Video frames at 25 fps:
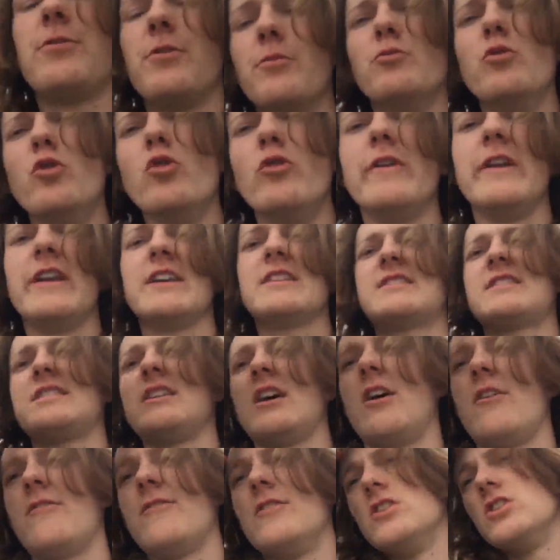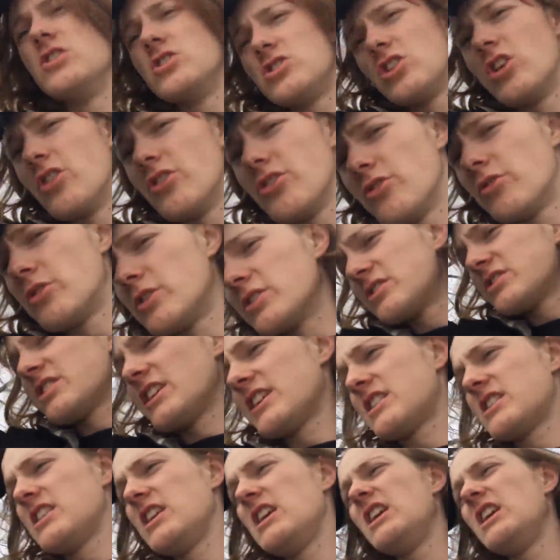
of the movie itself. So there was like